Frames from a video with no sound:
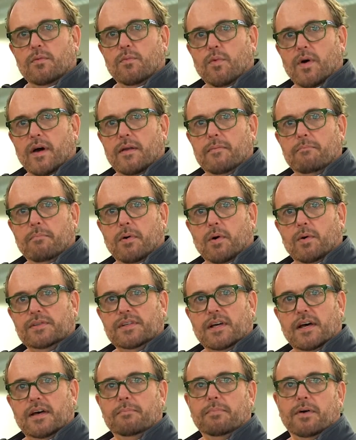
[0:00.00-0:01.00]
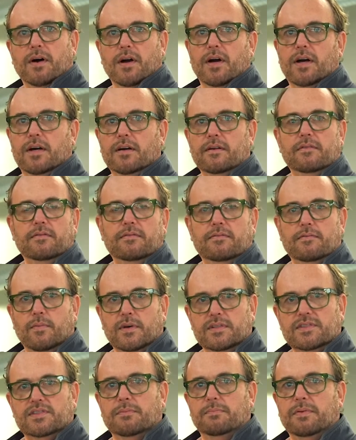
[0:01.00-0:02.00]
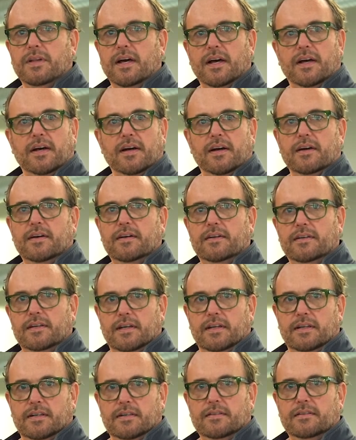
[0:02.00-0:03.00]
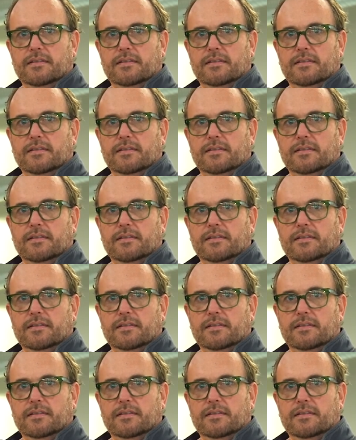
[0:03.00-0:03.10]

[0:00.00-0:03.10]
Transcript: One bolt-on part, one supplier, done.